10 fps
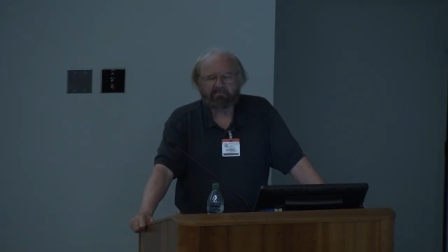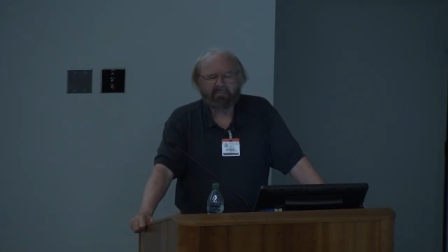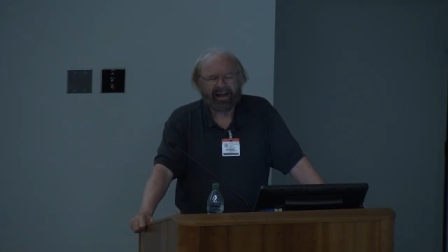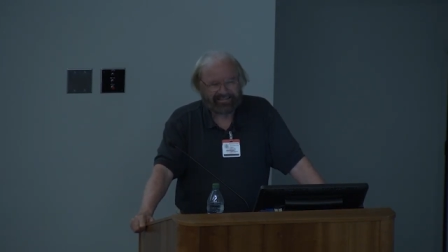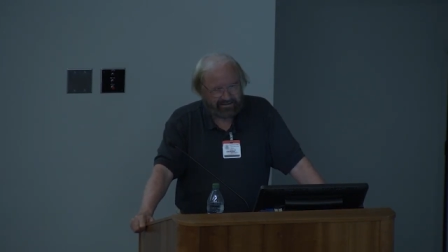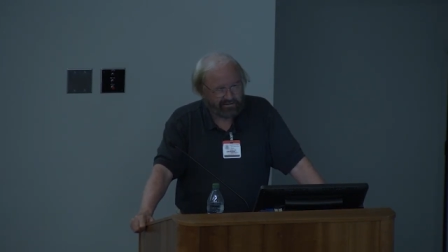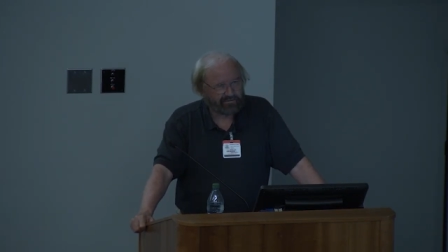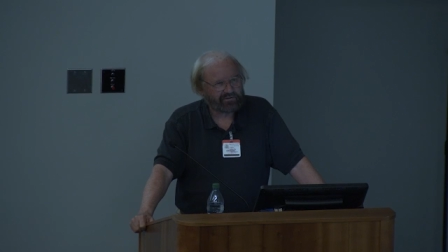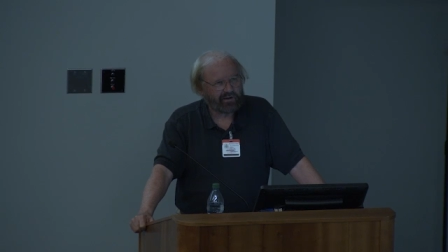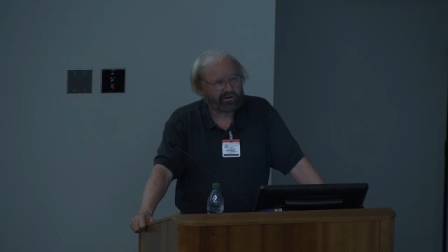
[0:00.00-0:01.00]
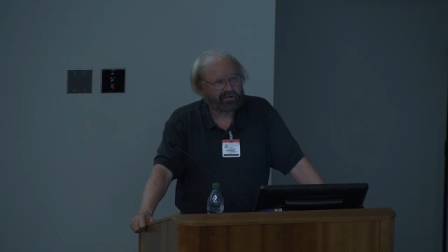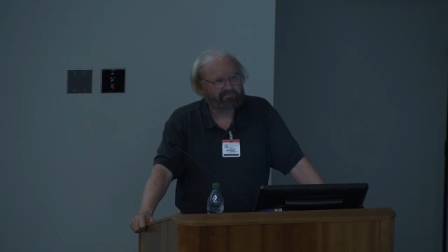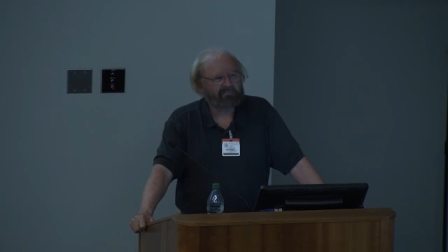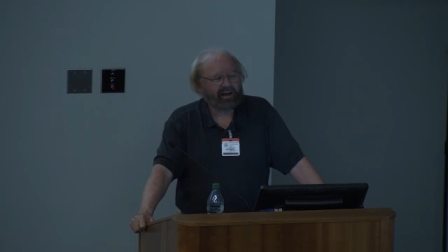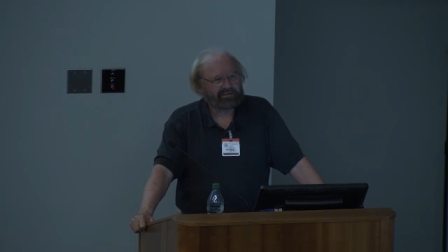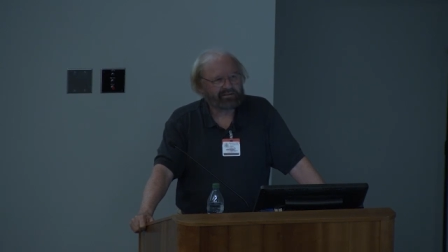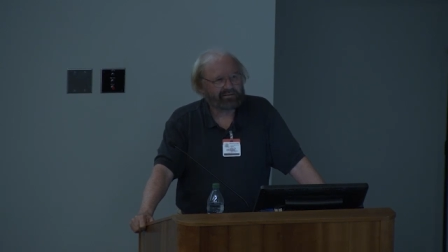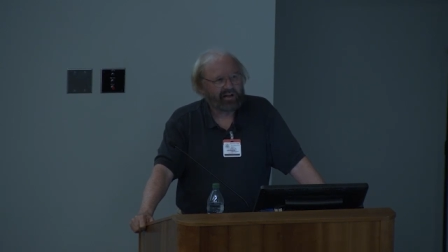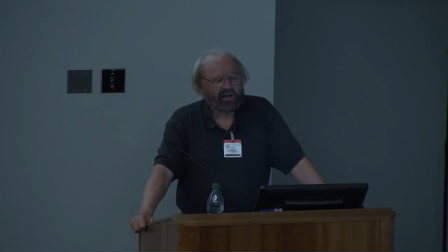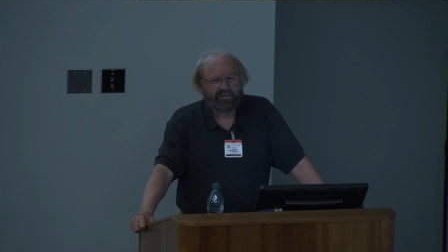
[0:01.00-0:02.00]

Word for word: masses of studies, masses.